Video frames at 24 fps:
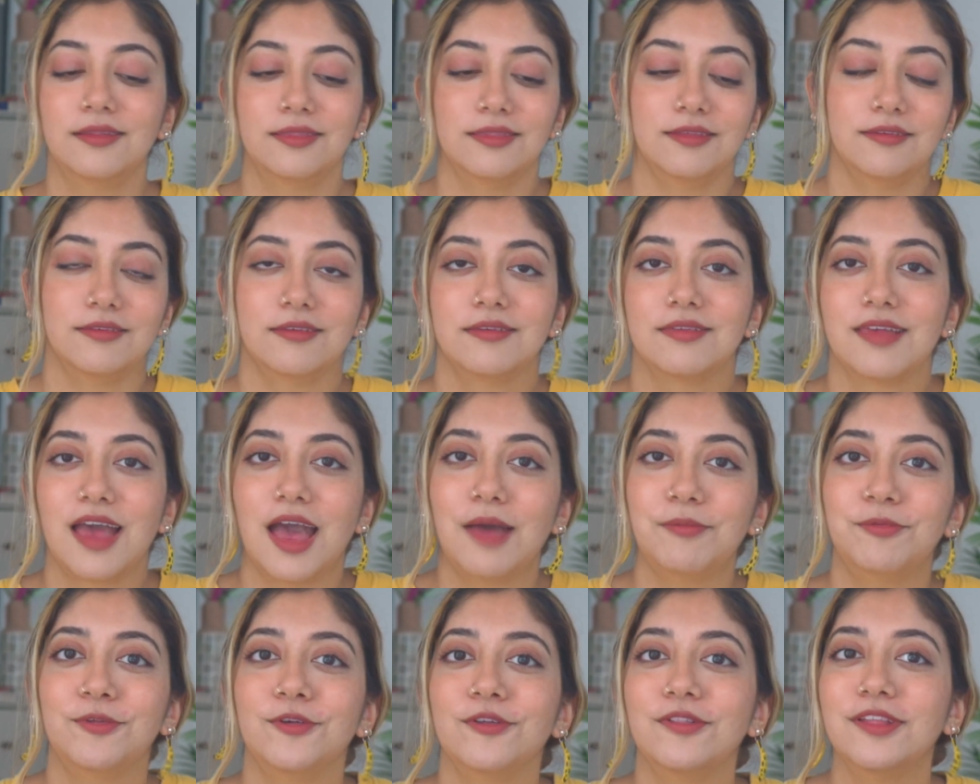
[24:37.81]
This is
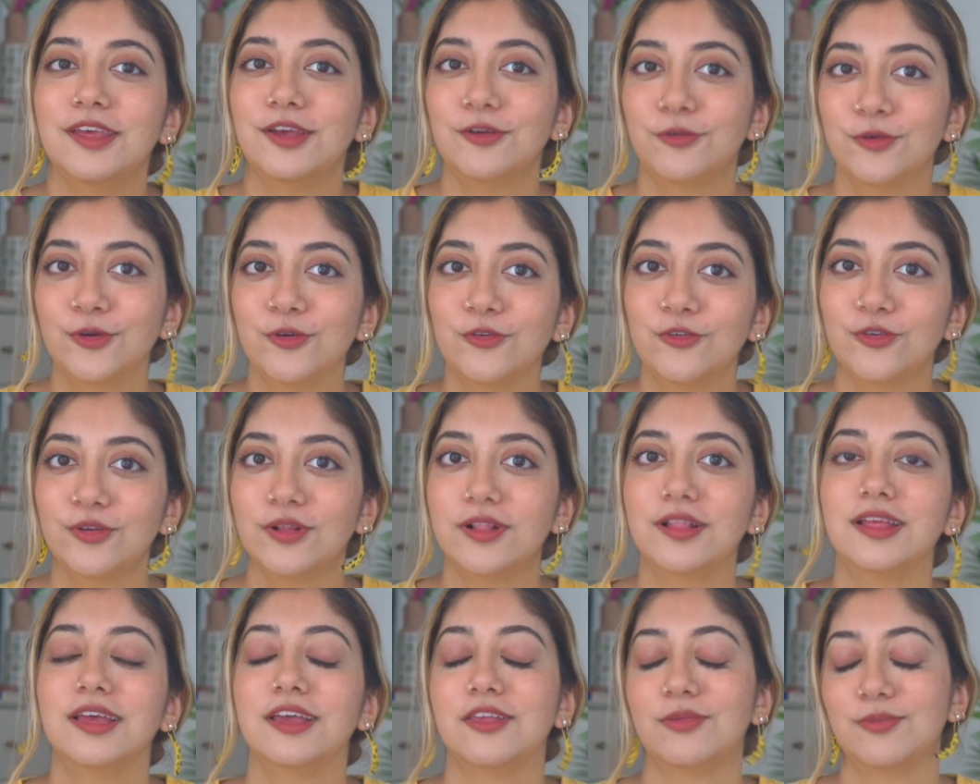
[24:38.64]
absolutely
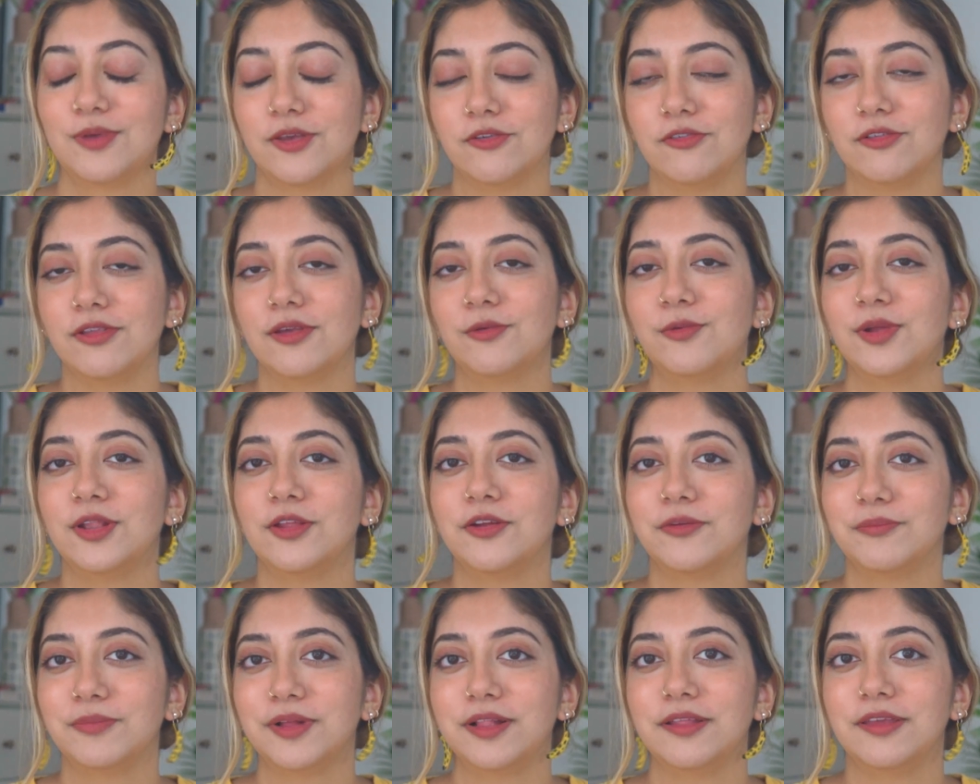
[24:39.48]
crucial, especially when
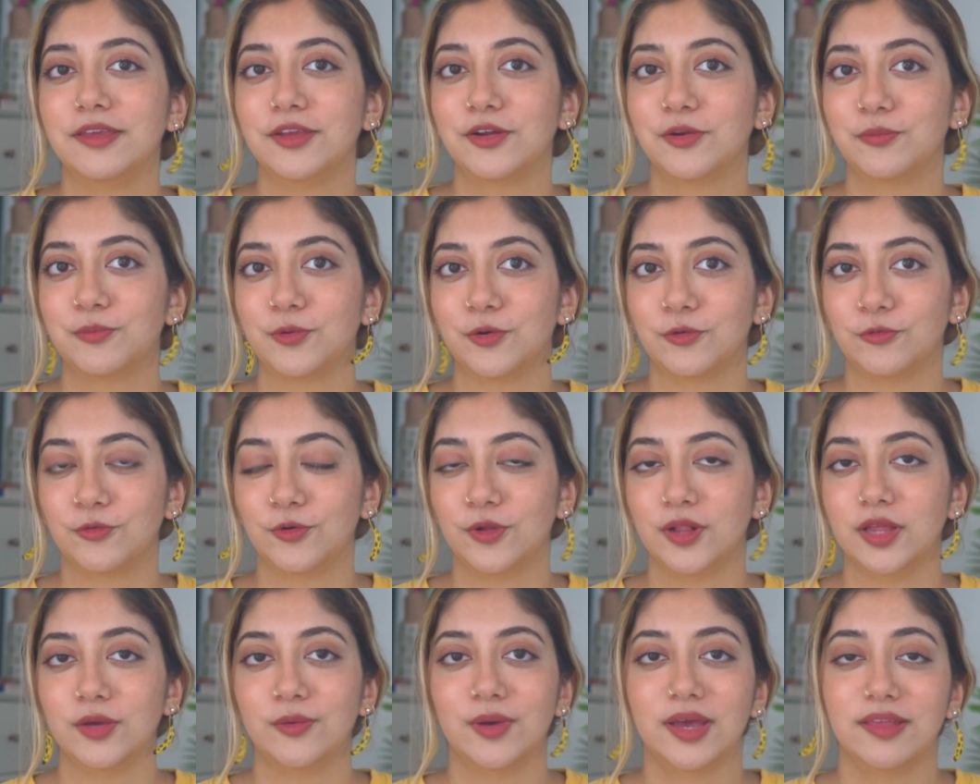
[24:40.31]
you're building your
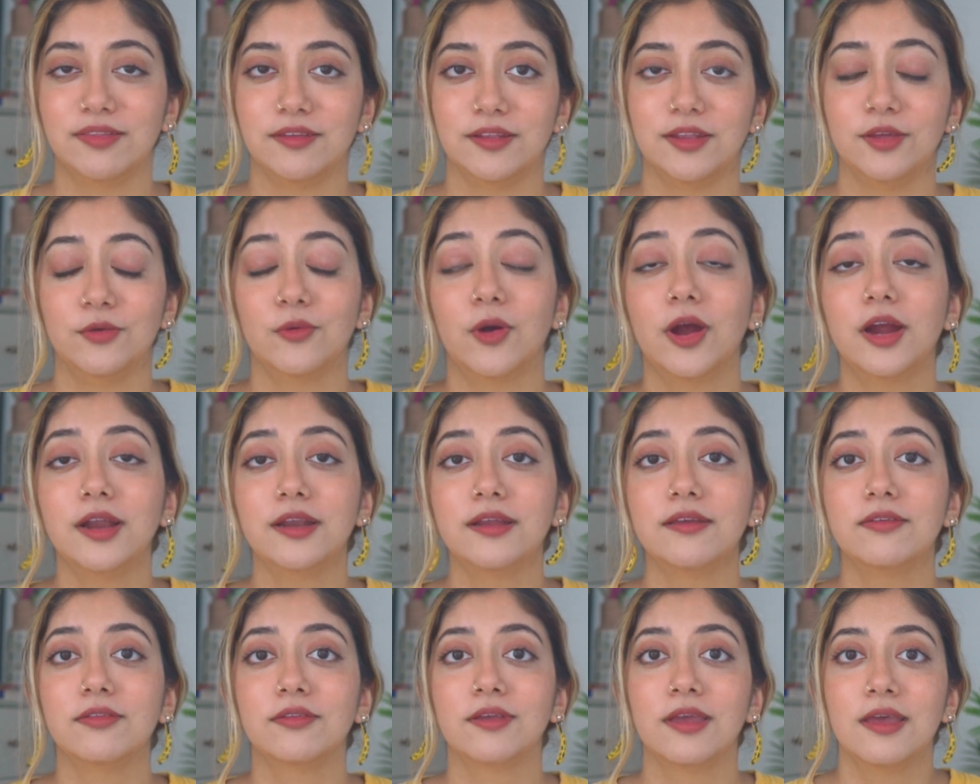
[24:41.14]
portfolio as a new
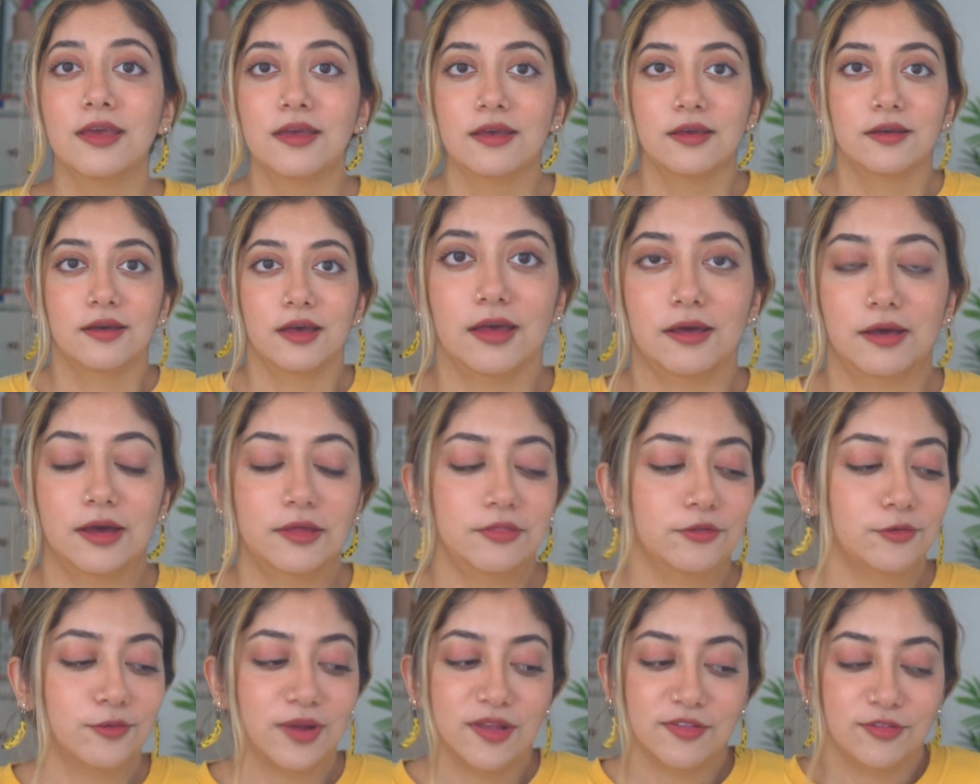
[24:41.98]
artist.
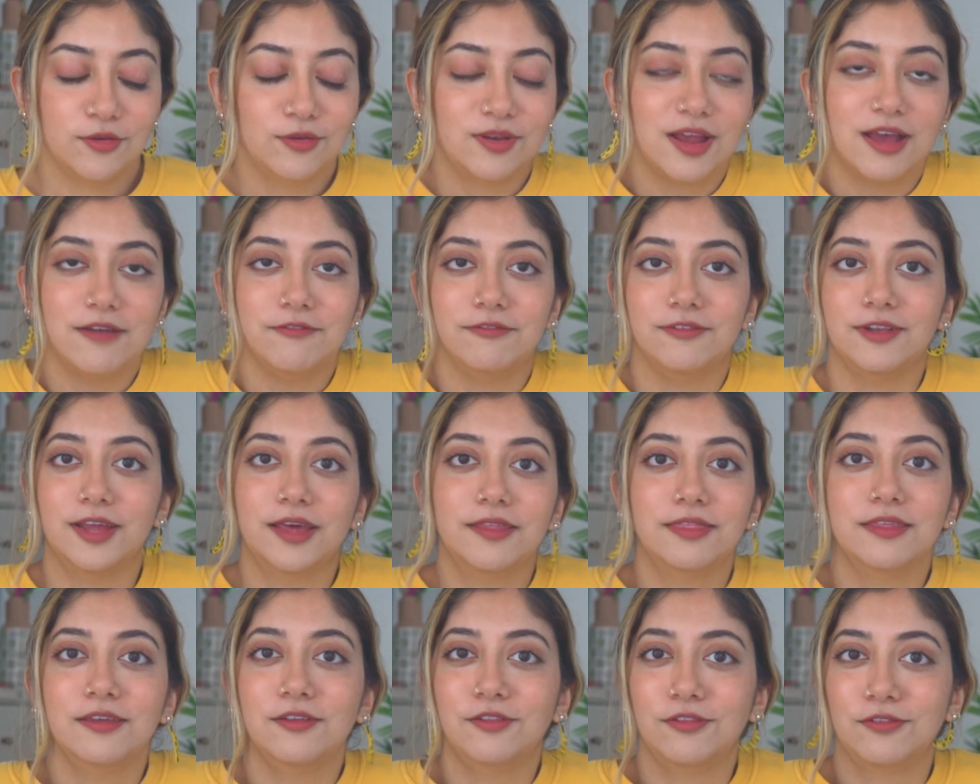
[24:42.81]
Otherwise, you'd have
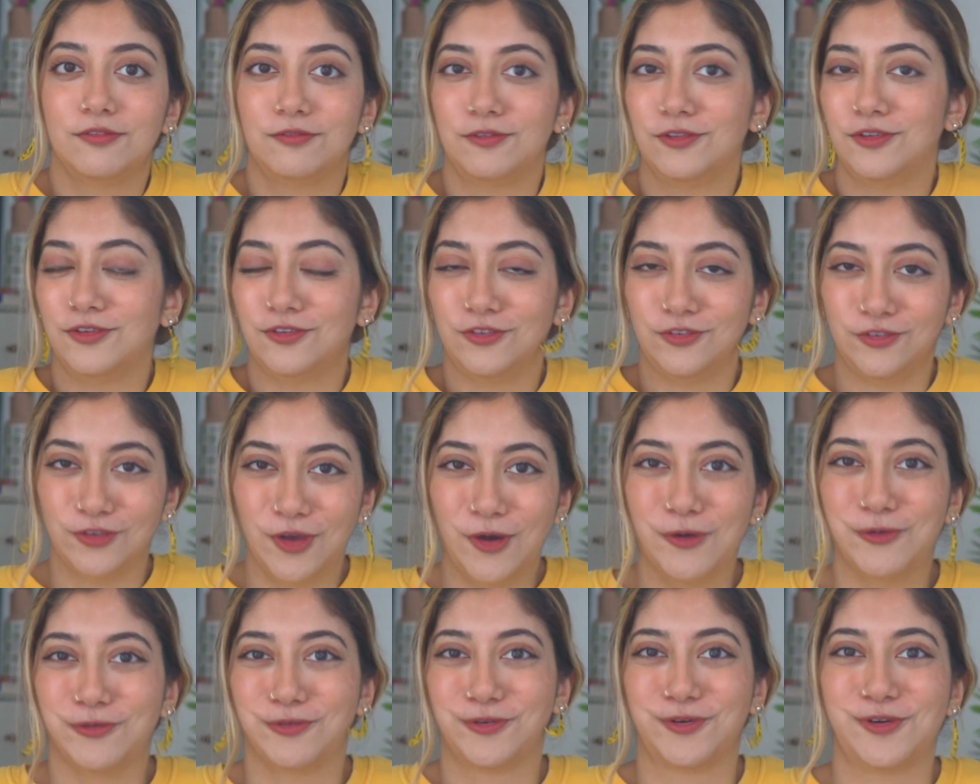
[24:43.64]
nothing to
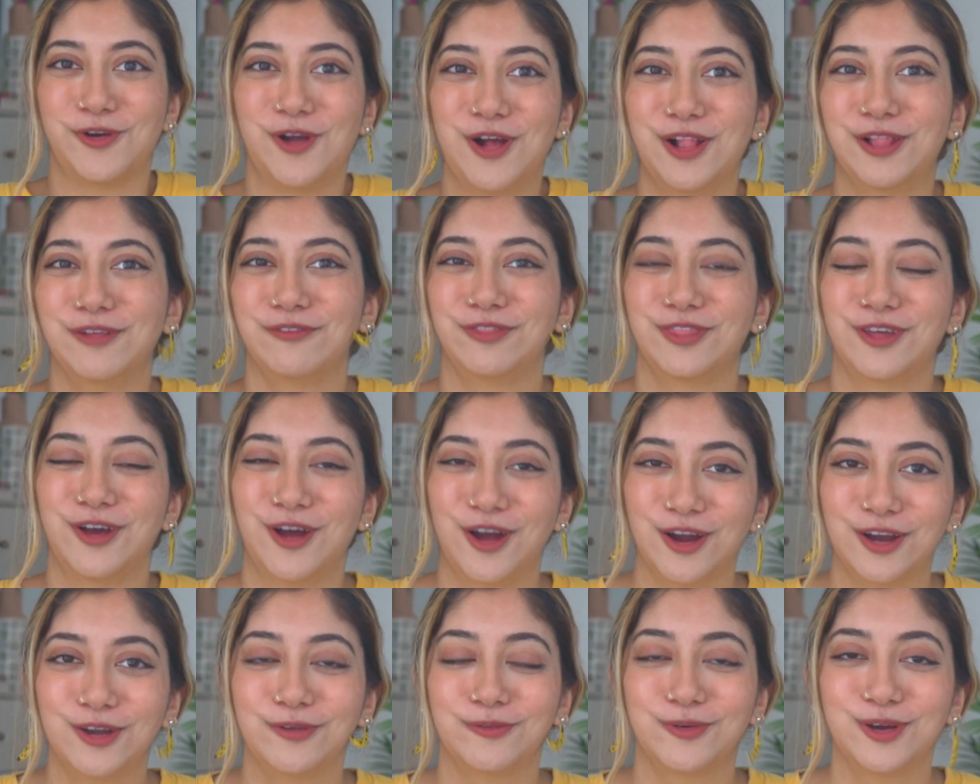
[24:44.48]
show for all of the
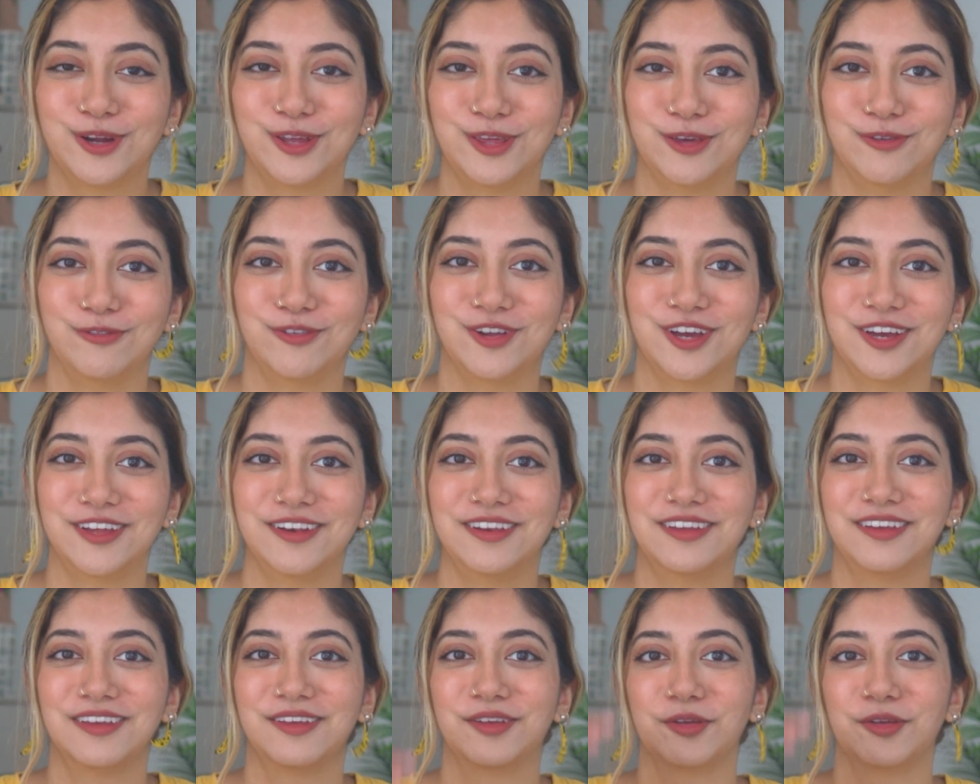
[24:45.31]
hard work you've done.